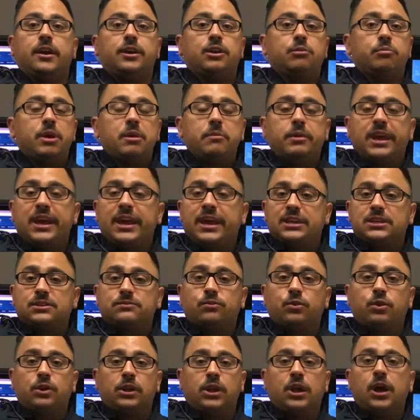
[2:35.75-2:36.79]
You may be asked
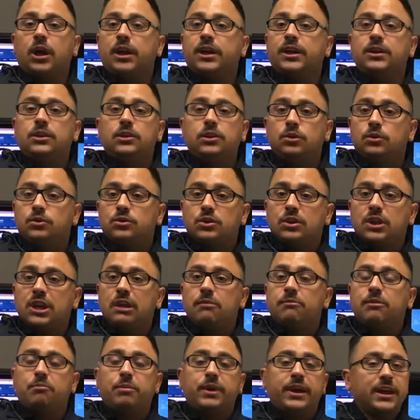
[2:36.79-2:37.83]
for a login
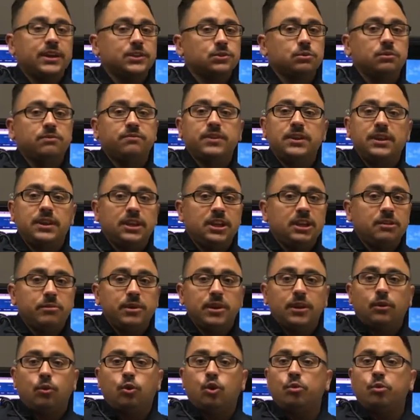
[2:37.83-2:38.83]
username and password via email,